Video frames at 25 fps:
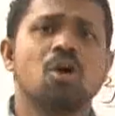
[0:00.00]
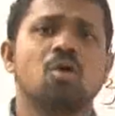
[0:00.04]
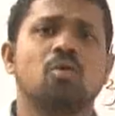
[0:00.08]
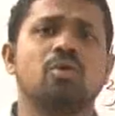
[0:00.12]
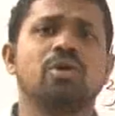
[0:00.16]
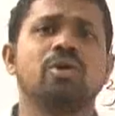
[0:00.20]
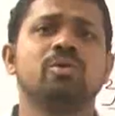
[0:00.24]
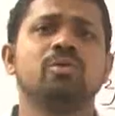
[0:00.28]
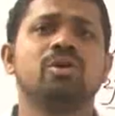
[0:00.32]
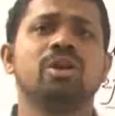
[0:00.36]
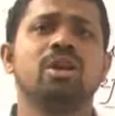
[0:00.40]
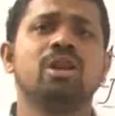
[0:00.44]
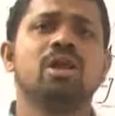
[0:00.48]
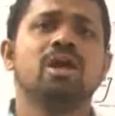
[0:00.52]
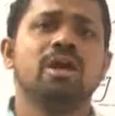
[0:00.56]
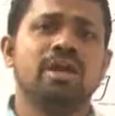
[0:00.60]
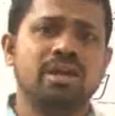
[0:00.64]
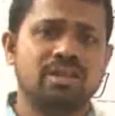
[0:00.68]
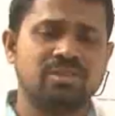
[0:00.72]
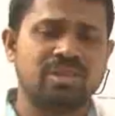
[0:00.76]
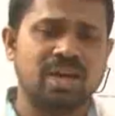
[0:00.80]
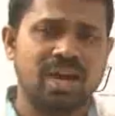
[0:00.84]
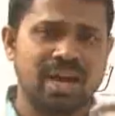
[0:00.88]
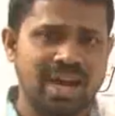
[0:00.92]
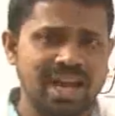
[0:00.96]
We will,
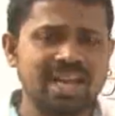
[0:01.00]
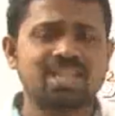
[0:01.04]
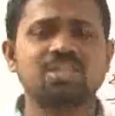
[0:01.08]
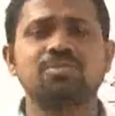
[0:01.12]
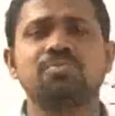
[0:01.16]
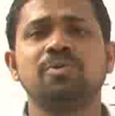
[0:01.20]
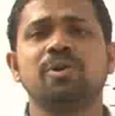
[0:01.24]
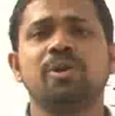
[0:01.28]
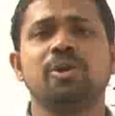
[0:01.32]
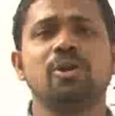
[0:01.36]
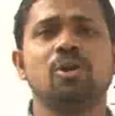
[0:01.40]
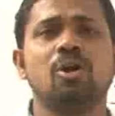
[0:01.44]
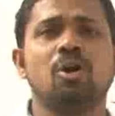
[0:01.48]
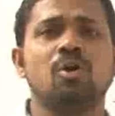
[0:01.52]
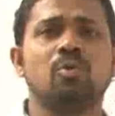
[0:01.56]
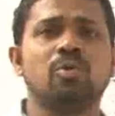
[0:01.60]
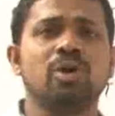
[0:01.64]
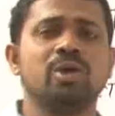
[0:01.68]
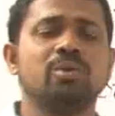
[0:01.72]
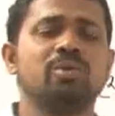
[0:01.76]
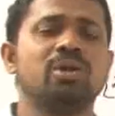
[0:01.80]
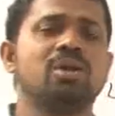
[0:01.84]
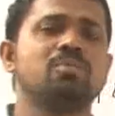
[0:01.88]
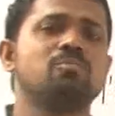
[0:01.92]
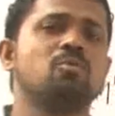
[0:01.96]
in the next video,
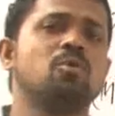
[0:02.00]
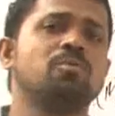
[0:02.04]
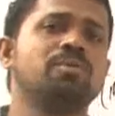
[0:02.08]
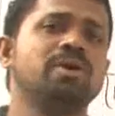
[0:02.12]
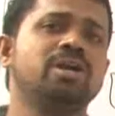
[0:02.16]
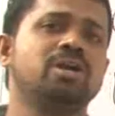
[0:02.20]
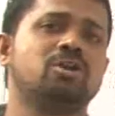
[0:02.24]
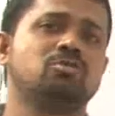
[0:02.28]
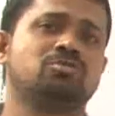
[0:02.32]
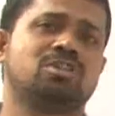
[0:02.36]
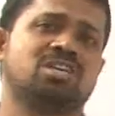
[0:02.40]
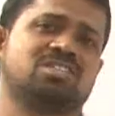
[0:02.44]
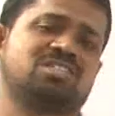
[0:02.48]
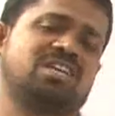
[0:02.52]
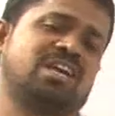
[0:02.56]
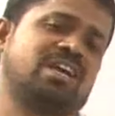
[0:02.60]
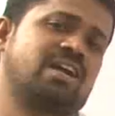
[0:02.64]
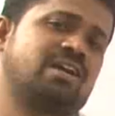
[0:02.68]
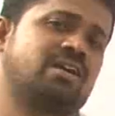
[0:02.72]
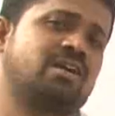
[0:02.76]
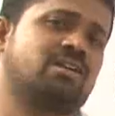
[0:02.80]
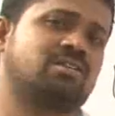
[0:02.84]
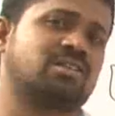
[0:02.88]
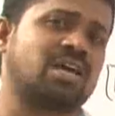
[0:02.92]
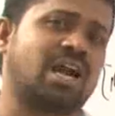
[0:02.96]
we will move into the
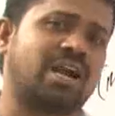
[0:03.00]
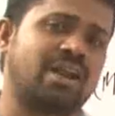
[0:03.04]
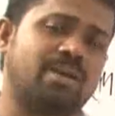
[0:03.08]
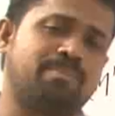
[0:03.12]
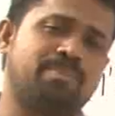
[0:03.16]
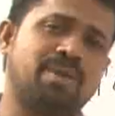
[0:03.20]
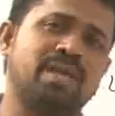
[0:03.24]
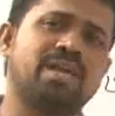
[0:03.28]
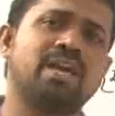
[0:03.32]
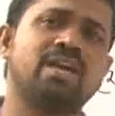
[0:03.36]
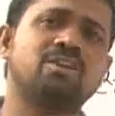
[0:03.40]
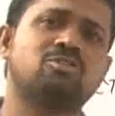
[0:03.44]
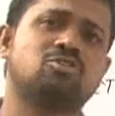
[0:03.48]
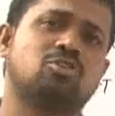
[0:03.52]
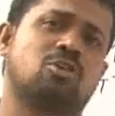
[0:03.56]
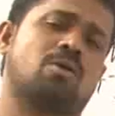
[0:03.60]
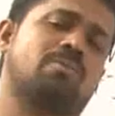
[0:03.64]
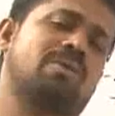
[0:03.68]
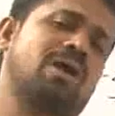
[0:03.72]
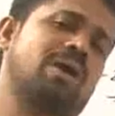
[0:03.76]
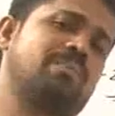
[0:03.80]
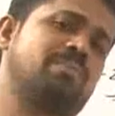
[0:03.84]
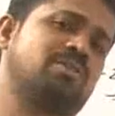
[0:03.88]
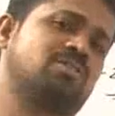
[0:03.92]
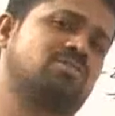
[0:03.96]
second and third application
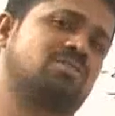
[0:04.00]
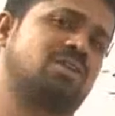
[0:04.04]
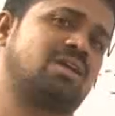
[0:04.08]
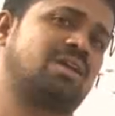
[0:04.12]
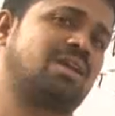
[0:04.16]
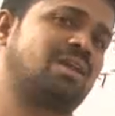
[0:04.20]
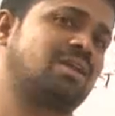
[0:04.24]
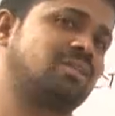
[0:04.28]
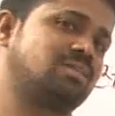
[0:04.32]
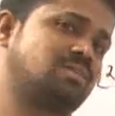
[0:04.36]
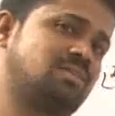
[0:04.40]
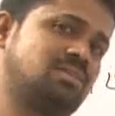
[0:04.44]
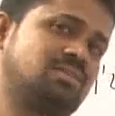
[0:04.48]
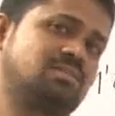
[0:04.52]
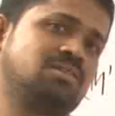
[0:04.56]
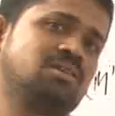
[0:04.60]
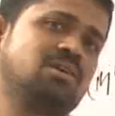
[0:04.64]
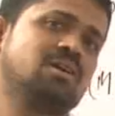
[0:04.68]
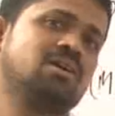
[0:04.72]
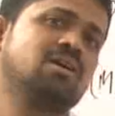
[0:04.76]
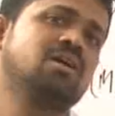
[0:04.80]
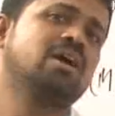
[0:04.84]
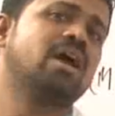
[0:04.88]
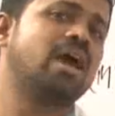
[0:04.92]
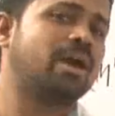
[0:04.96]
of dimension analysis.
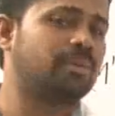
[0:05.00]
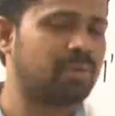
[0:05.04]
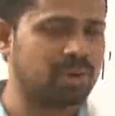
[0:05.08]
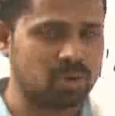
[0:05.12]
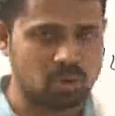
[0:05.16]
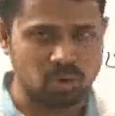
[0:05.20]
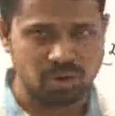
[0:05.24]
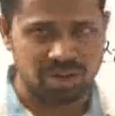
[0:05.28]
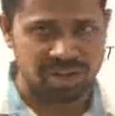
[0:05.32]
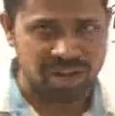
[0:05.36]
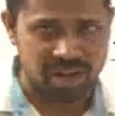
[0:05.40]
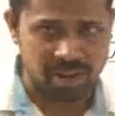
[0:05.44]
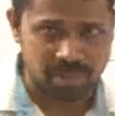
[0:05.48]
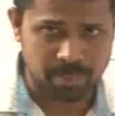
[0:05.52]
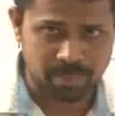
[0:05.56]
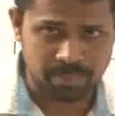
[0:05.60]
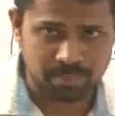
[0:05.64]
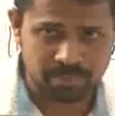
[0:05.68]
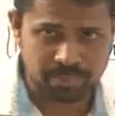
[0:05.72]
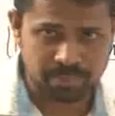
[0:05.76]
Have a good day.